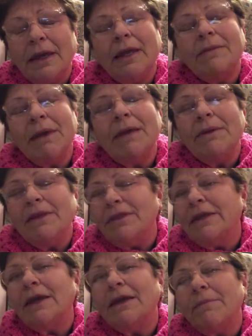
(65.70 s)
It made me
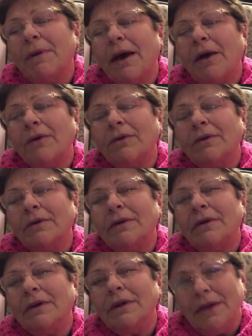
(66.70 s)
think about
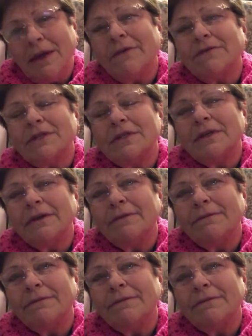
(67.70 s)
gifts